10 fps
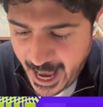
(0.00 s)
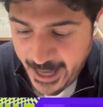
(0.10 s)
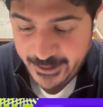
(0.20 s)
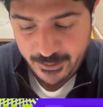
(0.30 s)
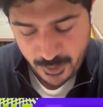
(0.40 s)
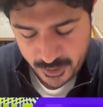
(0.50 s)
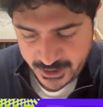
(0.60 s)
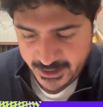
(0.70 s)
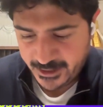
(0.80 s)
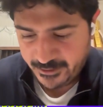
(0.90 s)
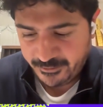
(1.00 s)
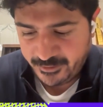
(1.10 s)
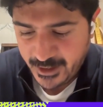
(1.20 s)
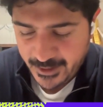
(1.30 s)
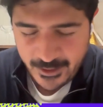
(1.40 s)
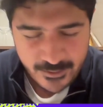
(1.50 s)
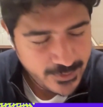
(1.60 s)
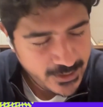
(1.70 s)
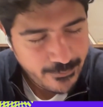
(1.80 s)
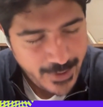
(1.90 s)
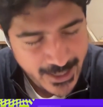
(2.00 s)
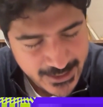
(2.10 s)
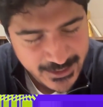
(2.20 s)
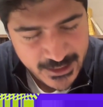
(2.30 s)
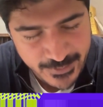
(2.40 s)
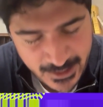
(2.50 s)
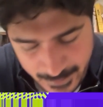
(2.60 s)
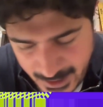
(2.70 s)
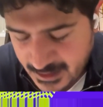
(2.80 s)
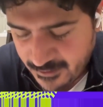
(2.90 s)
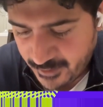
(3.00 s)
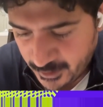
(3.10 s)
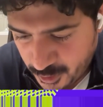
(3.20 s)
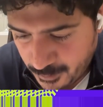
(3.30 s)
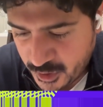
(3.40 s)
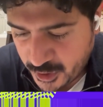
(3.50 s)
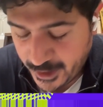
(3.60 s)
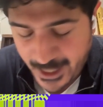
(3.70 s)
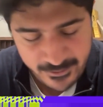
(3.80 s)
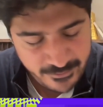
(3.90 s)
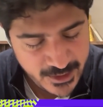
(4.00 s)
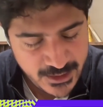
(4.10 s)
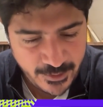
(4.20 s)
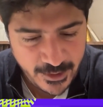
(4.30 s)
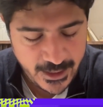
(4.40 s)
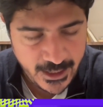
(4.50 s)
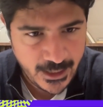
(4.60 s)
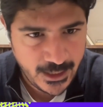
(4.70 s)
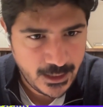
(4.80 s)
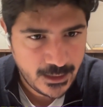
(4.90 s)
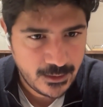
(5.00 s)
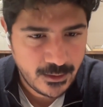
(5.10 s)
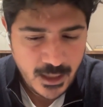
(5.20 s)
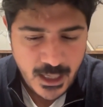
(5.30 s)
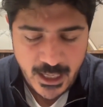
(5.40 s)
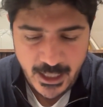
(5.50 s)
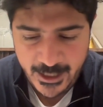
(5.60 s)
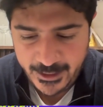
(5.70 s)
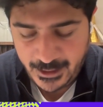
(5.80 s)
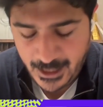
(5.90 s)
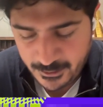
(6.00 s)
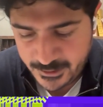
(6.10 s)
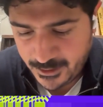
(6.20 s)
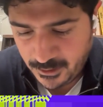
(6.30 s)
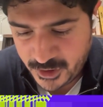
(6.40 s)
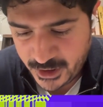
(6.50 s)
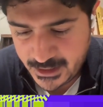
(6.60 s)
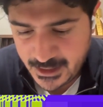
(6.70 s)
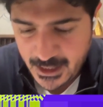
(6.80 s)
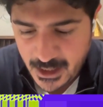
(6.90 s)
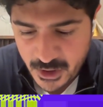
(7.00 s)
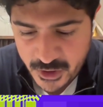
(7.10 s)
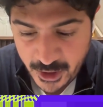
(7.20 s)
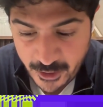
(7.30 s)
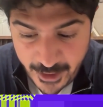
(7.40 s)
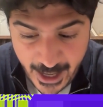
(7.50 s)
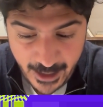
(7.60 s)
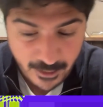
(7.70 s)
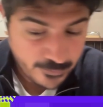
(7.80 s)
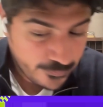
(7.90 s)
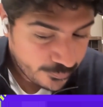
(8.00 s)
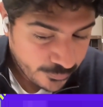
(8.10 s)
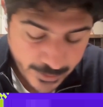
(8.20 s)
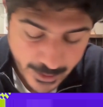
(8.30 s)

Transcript: in the positive, there's been a massive adoption and investment in cloud technologies. So now